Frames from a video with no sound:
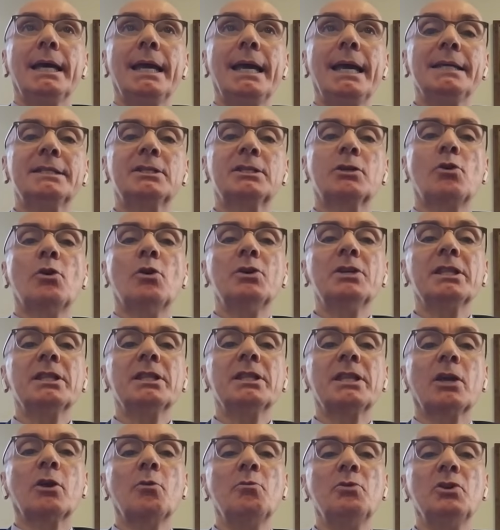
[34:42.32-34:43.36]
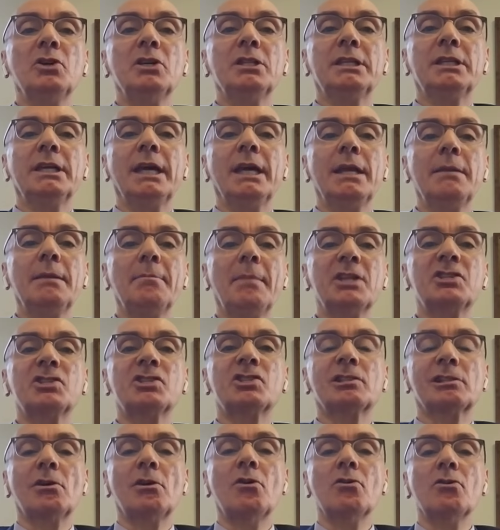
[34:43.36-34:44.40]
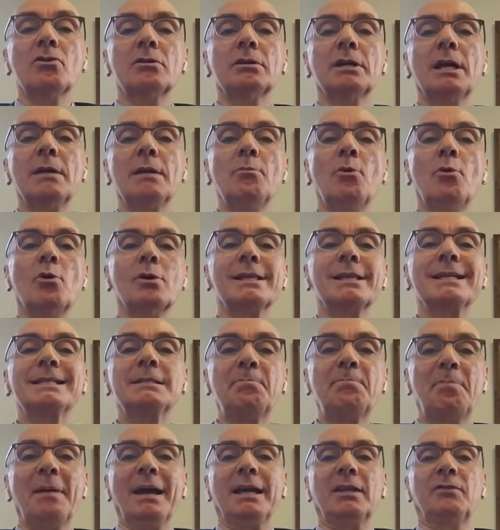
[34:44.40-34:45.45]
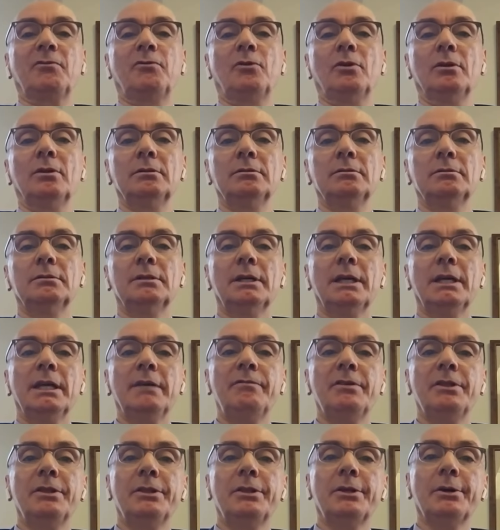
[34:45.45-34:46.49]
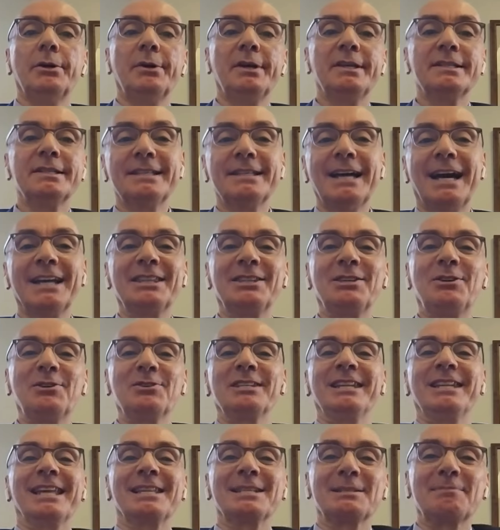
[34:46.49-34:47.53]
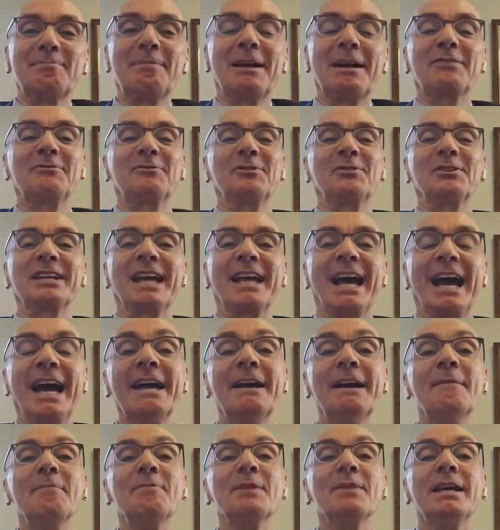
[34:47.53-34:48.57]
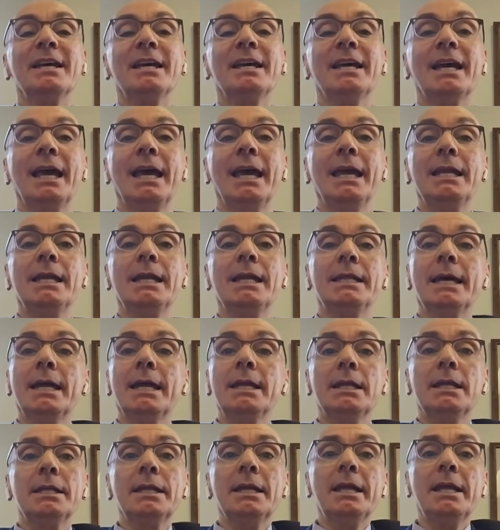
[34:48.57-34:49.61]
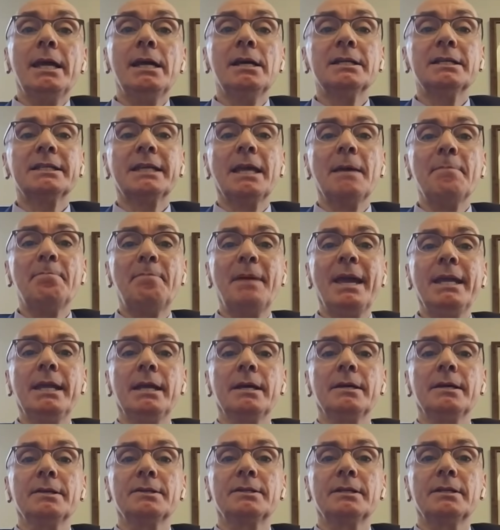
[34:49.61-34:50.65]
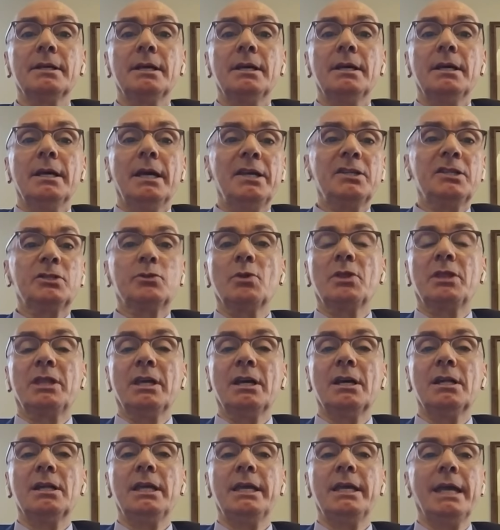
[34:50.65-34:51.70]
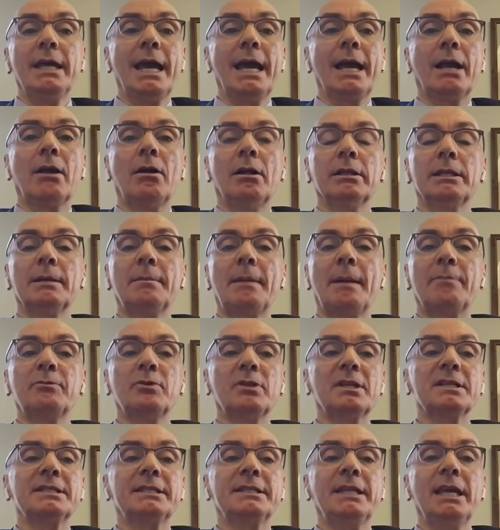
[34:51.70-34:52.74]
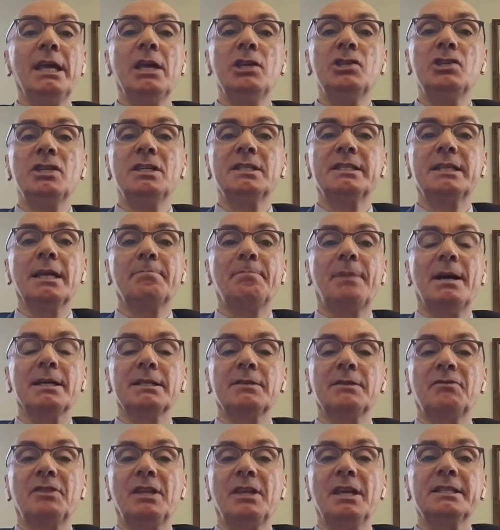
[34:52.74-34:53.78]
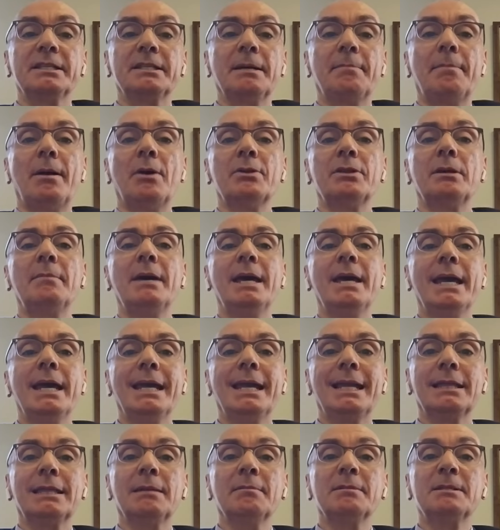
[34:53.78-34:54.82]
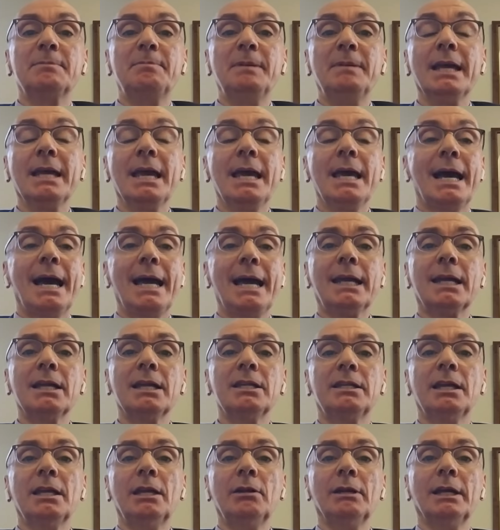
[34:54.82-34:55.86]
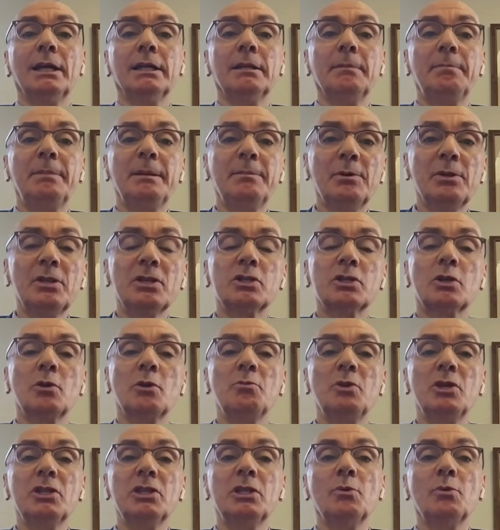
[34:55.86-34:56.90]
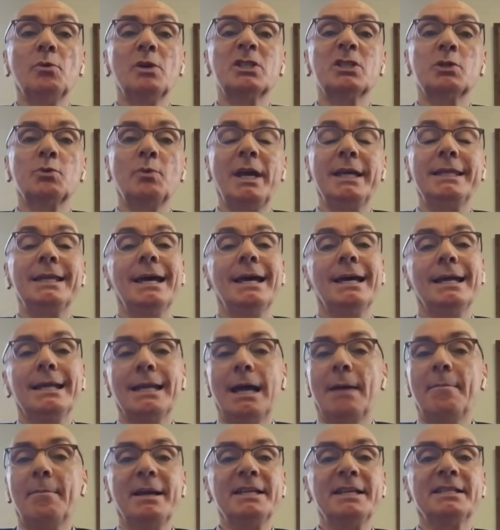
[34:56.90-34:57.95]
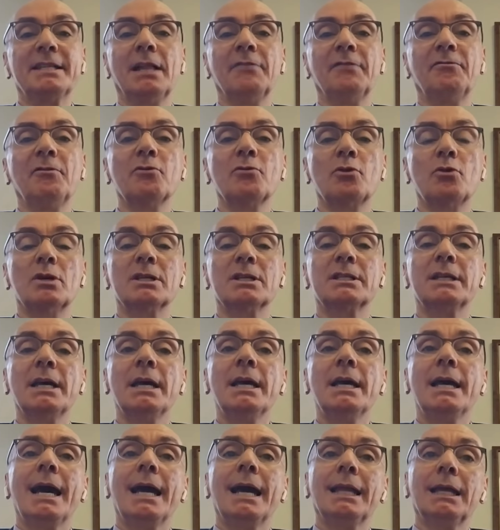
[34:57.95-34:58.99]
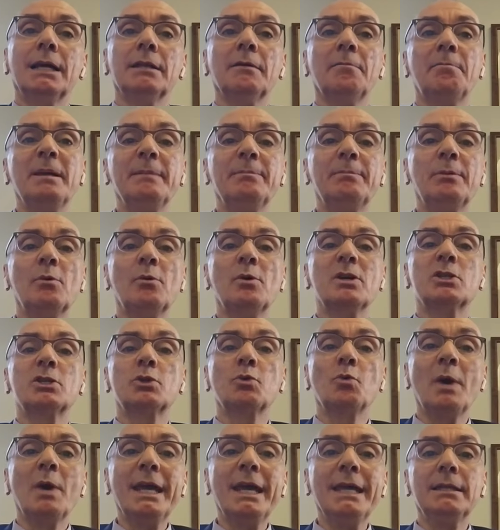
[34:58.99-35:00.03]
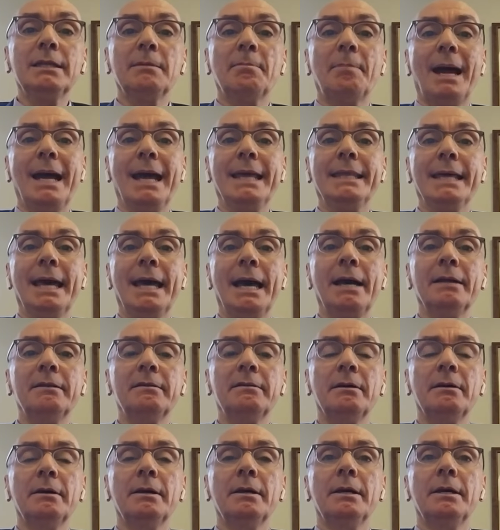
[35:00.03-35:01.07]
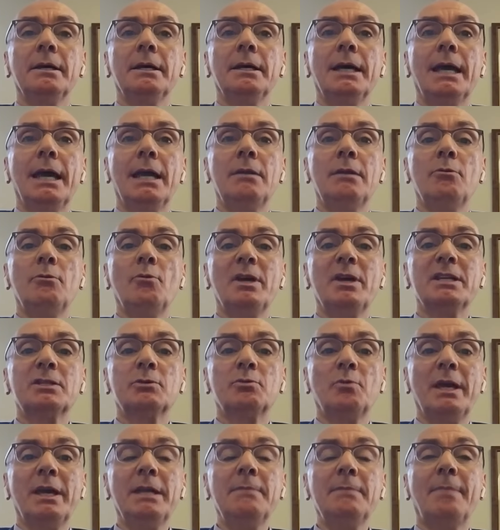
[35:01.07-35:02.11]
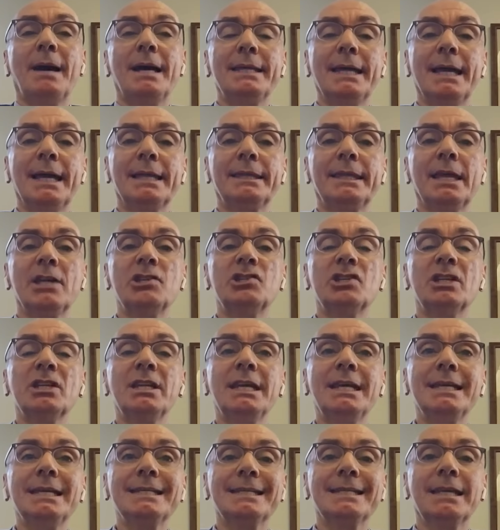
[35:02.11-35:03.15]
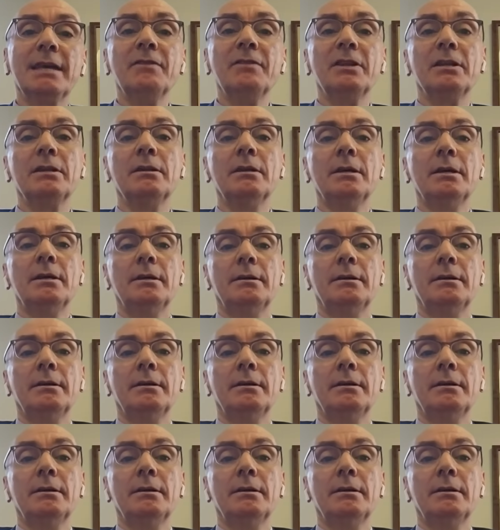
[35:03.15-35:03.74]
is courting the community in much stronger and more respectful, even though he's not usually a respectful guy, and than the Harris campaign is. He stood there, he called them up to the stage, he said positive things about them, he let them speak. I can tell you, a lot of people in this community were swayed, not myself, of course, a lot of people were swayed by that, and we swayed by the attention he's given.